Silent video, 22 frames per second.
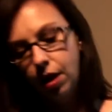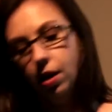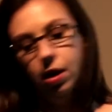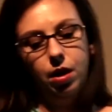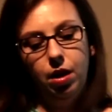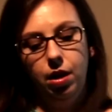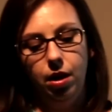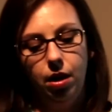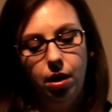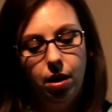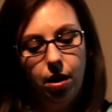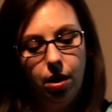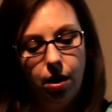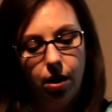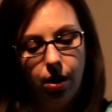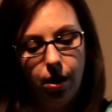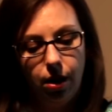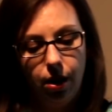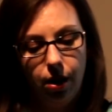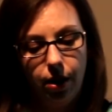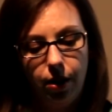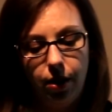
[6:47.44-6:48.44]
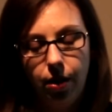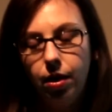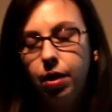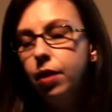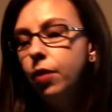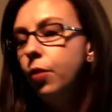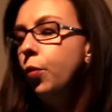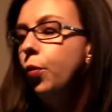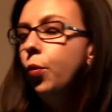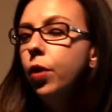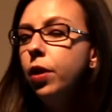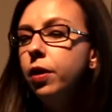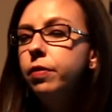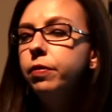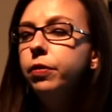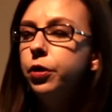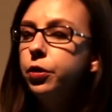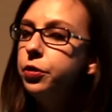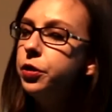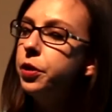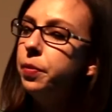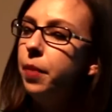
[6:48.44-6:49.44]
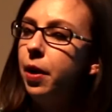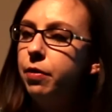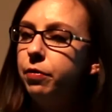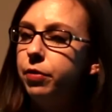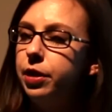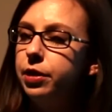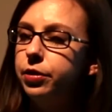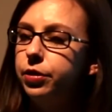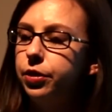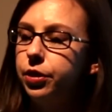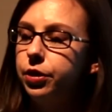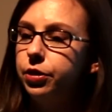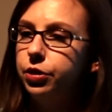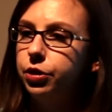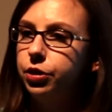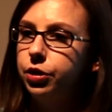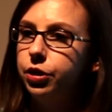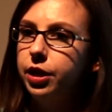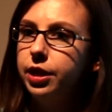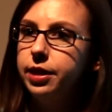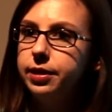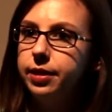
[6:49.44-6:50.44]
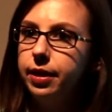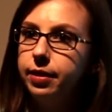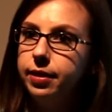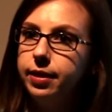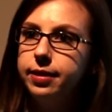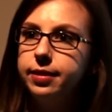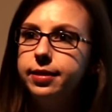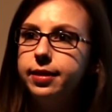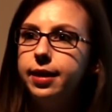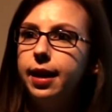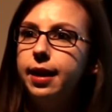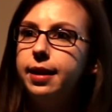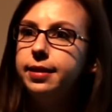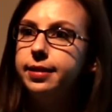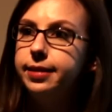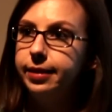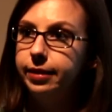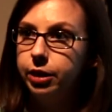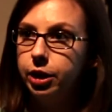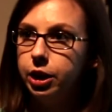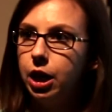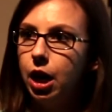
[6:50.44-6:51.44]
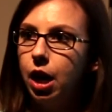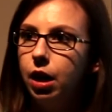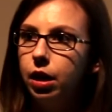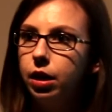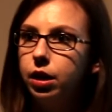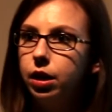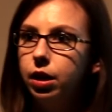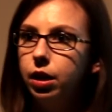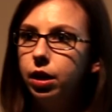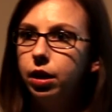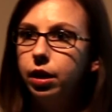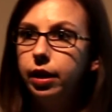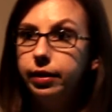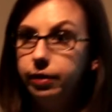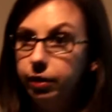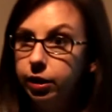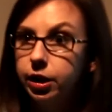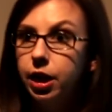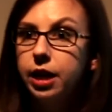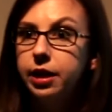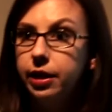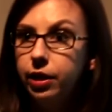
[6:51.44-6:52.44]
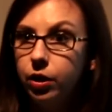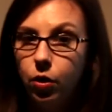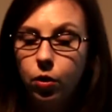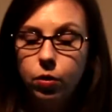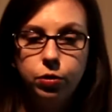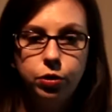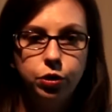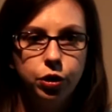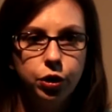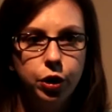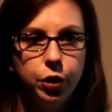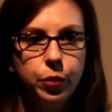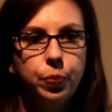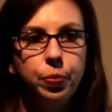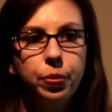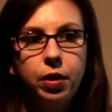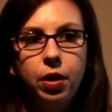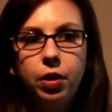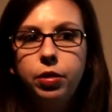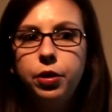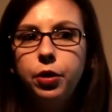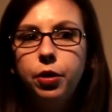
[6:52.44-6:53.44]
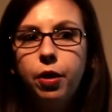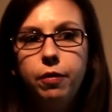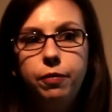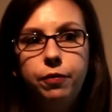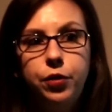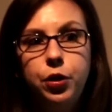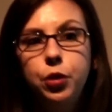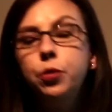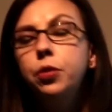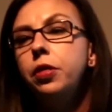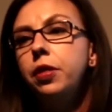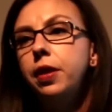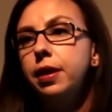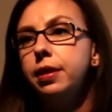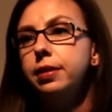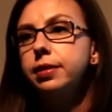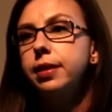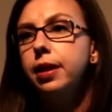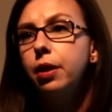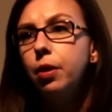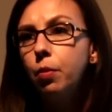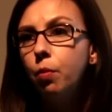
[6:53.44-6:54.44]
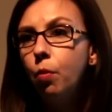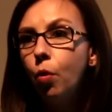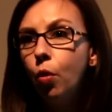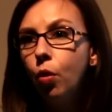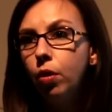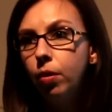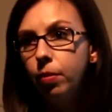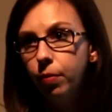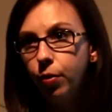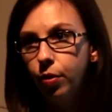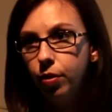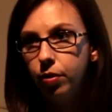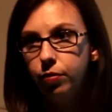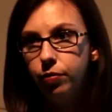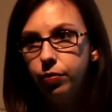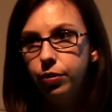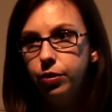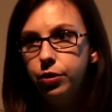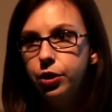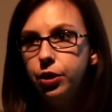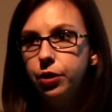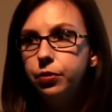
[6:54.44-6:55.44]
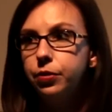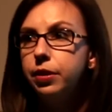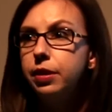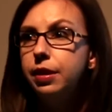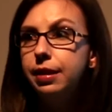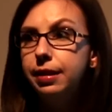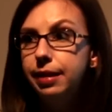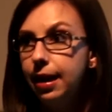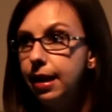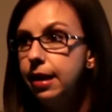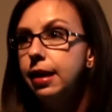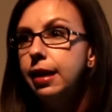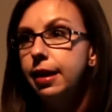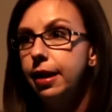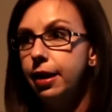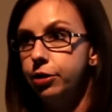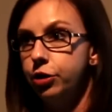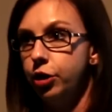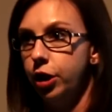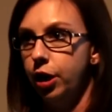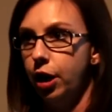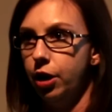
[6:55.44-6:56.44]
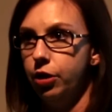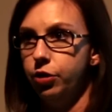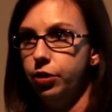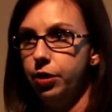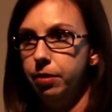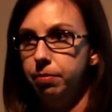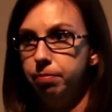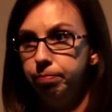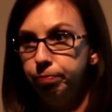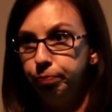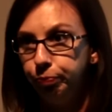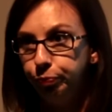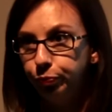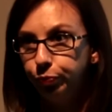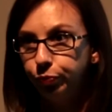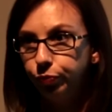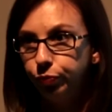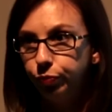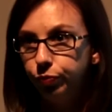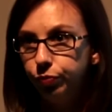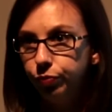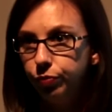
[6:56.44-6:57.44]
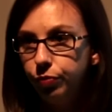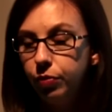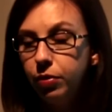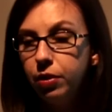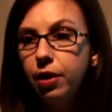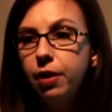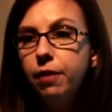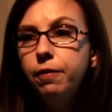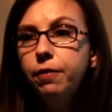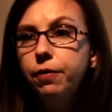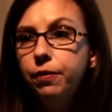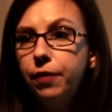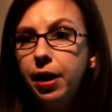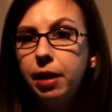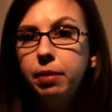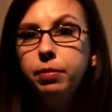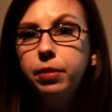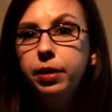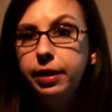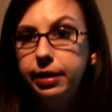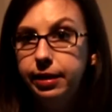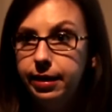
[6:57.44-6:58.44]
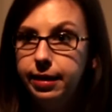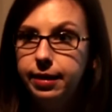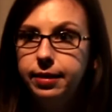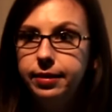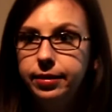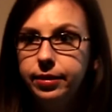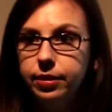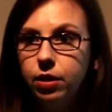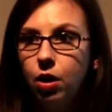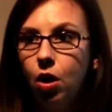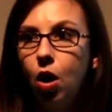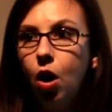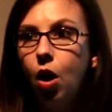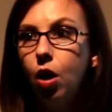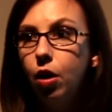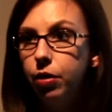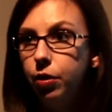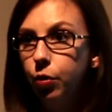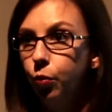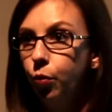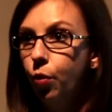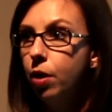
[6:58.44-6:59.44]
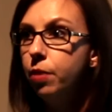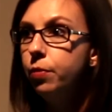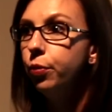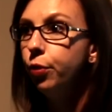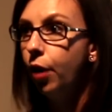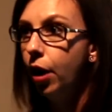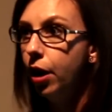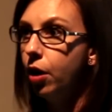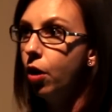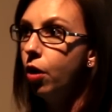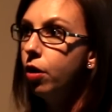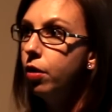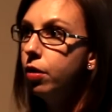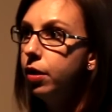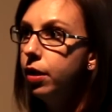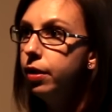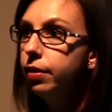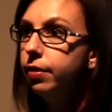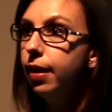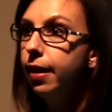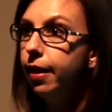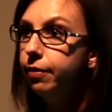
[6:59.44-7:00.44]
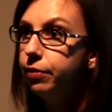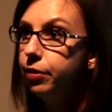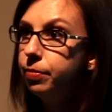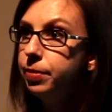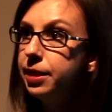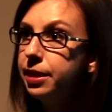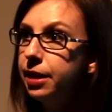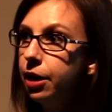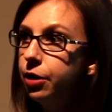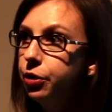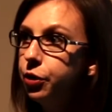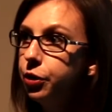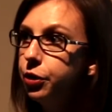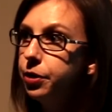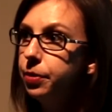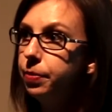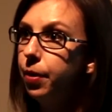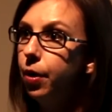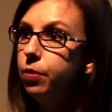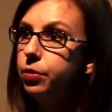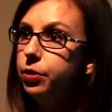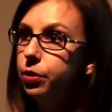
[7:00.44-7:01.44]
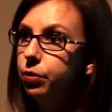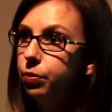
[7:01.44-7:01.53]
What I've learned in my research is that these days in Ladakh, in Ladakhi culture, there are few things that are more important for children than gaining an education. Family needs are the one priority that have the potential to pose a real barrier.